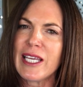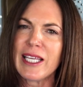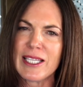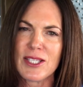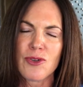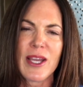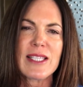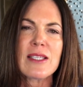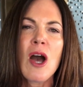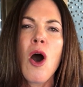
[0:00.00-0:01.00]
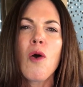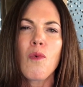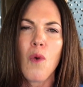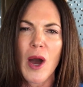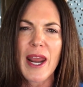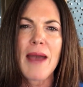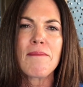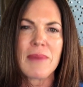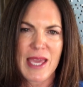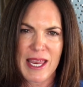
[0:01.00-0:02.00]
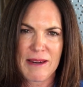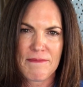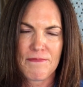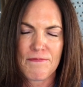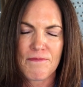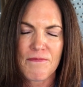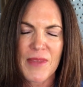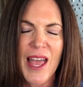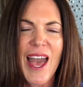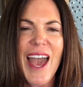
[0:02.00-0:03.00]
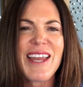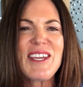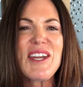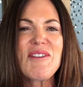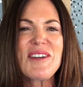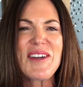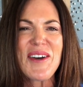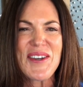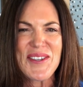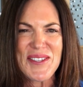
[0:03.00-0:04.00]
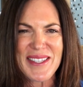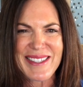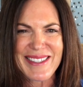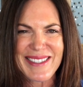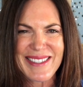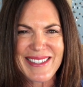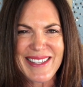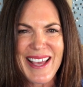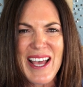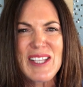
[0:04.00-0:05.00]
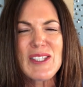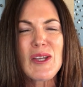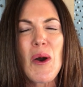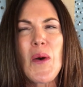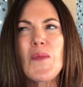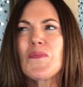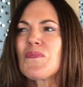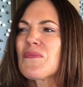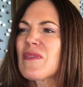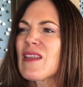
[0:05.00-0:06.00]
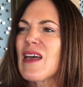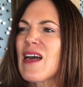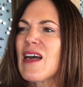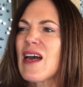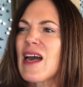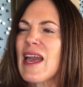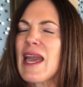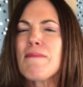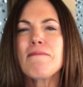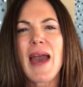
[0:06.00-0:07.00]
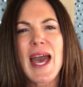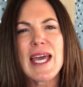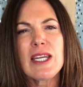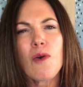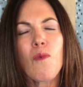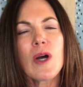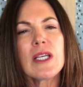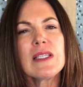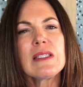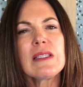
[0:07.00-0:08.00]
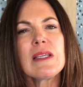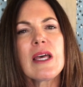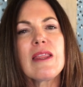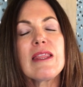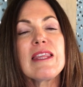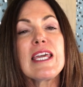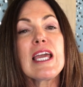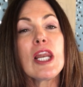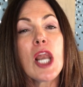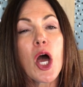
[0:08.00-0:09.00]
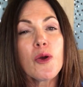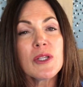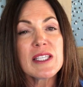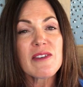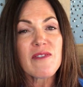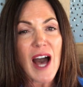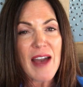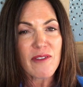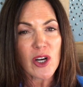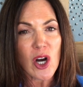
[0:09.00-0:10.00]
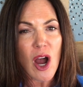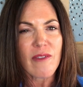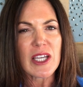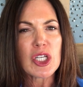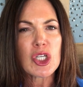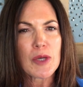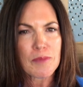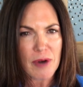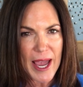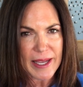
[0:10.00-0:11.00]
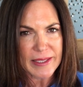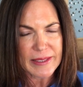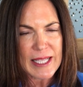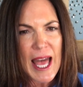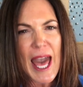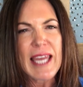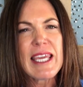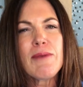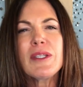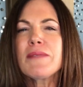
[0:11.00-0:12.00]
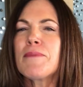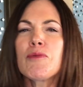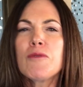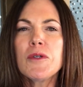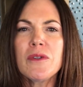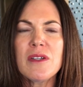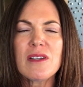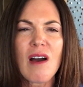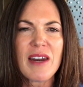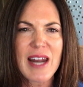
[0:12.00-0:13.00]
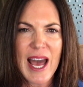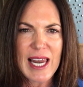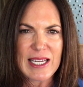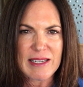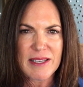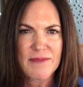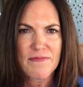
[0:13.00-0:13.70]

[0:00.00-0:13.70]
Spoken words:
illustrates what I mean. And here it goes. So a man was the lone survivor of a shipwreck, and he was marooned on an island.